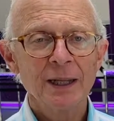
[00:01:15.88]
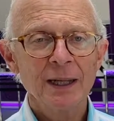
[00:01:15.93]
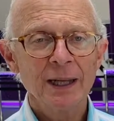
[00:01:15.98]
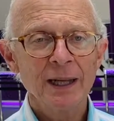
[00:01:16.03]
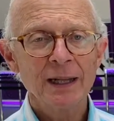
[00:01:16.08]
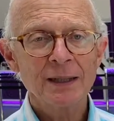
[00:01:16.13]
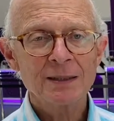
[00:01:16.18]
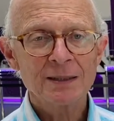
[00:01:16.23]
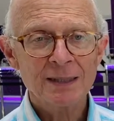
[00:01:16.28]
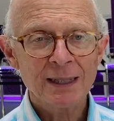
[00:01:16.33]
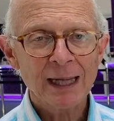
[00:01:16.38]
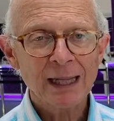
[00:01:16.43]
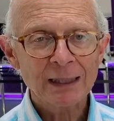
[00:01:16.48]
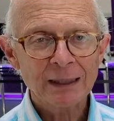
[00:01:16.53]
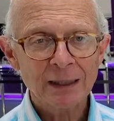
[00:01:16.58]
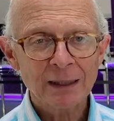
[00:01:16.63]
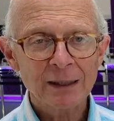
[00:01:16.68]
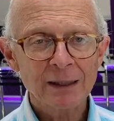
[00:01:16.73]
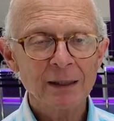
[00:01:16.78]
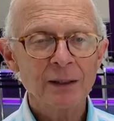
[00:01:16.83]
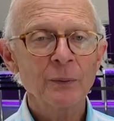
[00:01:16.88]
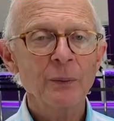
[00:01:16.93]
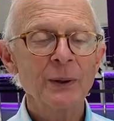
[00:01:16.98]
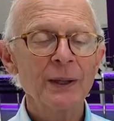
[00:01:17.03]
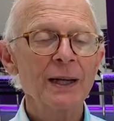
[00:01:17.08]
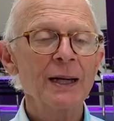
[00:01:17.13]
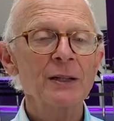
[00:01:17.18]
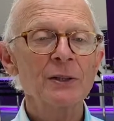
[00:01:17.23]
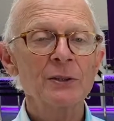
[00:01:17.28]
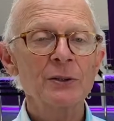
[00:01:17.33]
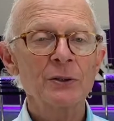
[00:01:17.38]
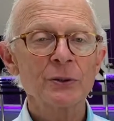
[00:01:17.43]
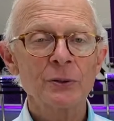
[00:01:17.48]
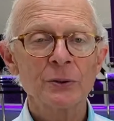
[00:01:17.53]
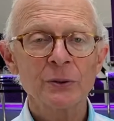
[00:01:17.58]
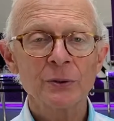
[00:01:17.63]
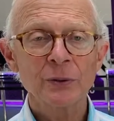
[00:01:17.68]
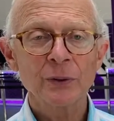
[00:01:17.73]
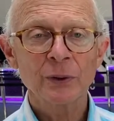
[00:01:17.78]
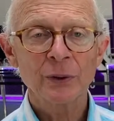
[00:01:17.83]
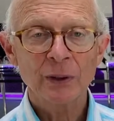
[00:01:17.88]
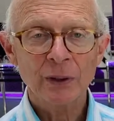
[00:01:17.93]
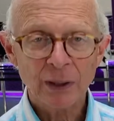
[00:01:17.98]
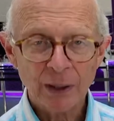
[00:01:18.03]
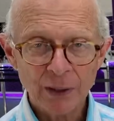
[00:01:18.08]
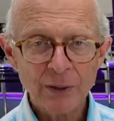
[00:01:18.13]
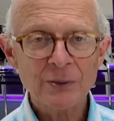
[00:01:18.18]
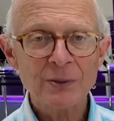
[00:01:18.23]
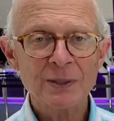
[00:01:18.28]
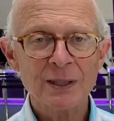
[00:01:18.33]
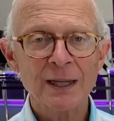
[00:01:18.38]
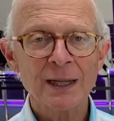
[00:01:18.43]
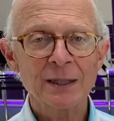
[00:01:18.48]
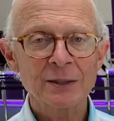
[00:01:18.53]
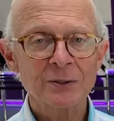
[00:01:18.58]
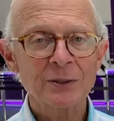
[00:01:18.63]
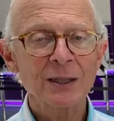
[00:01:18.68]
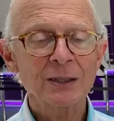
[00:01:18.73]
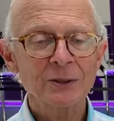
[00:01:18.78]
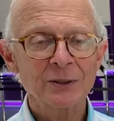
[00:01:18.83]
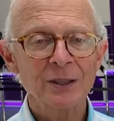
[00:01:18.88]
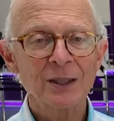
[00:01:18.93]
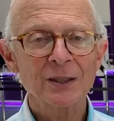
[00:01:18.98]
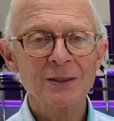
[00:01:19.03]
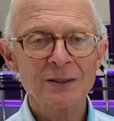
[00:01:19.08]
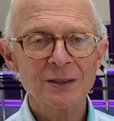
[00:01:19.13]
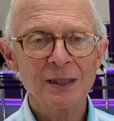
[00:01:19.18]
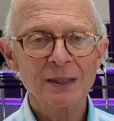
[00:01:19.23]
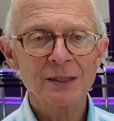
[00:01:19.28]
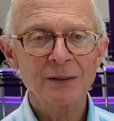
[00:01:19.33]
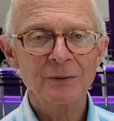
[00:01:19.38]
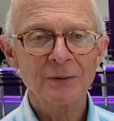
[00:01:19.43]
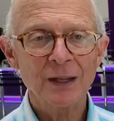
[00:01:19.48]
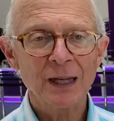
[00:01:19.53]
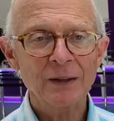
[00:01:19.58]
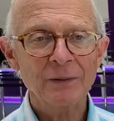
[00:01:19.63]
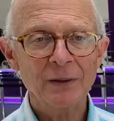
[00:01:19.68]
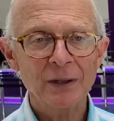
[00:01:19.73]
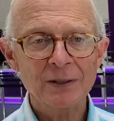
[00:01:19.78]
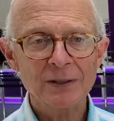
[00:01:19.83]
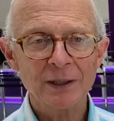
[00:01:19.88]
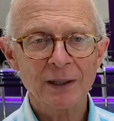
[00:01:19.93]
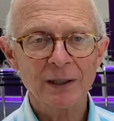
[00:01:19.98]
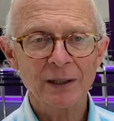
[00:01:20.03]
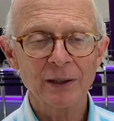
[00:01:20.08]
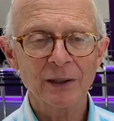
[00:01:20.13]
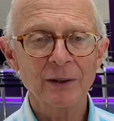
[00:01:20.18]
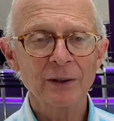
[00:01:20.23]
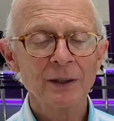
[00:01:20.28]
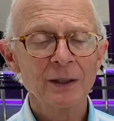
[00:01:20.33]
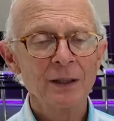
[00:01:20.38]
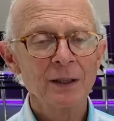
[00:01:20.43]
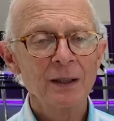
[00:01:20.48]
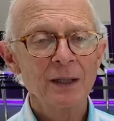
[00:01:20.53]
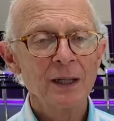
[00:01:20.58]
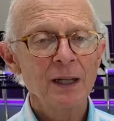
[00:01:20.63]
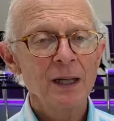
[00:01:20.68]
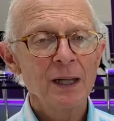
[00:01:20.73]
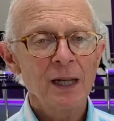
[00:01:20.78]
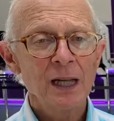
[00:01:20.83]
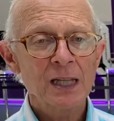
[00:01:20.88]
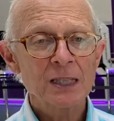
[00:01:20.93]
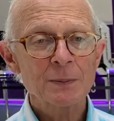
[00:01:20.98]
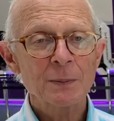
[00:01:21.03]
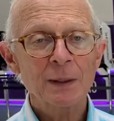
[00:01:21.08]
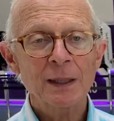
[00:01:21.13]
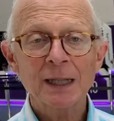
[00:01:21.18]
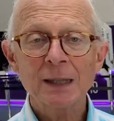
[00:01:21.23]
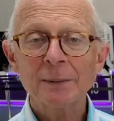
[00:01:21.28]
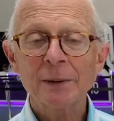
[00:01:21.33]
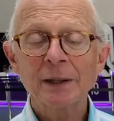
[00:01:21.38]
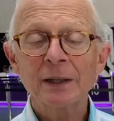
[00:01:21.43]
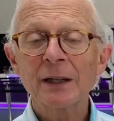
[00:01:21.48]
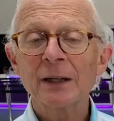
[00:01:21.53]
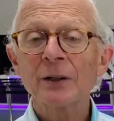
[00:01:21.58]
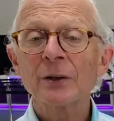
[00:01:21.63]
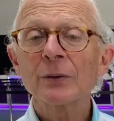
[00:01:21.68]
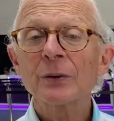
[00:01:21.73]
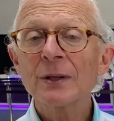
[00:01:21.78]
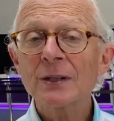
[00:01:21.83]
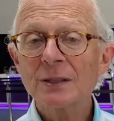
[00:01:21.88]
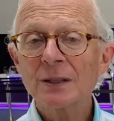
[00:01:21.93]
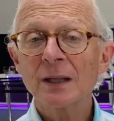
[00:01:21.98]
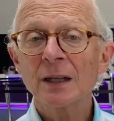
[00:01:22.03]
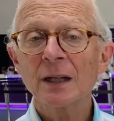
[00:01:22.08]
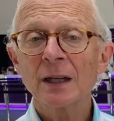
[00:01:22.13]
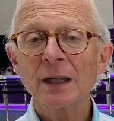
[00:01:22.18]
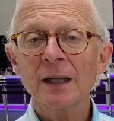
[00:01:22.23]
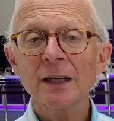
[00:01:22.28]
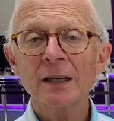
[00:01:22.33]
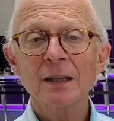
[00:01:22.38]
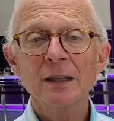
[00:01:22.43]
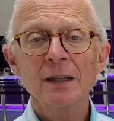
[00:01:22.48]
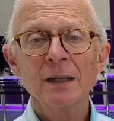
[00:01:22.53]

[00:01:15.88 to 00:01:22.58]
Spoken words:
and sadly we had to close our drug trial centre 5 years ago. It's becoming an increasingly